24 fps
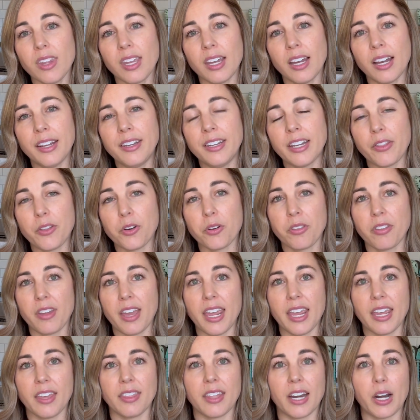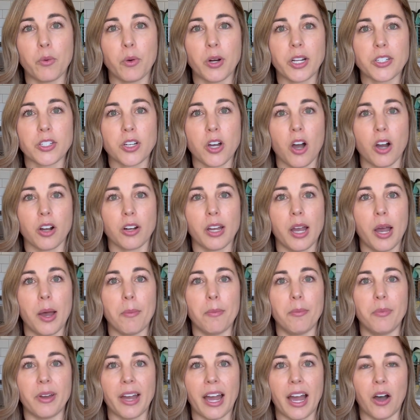Another thing that I want to talk
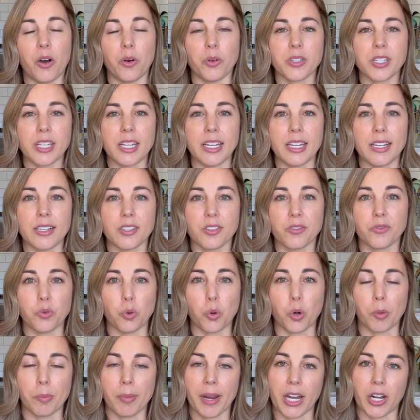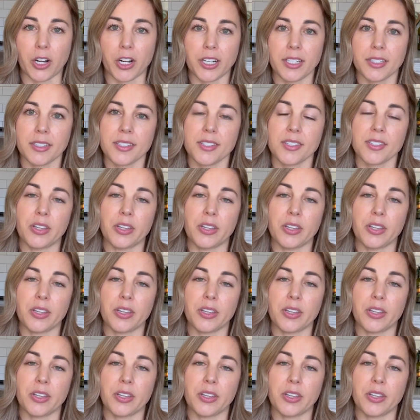about is for parents.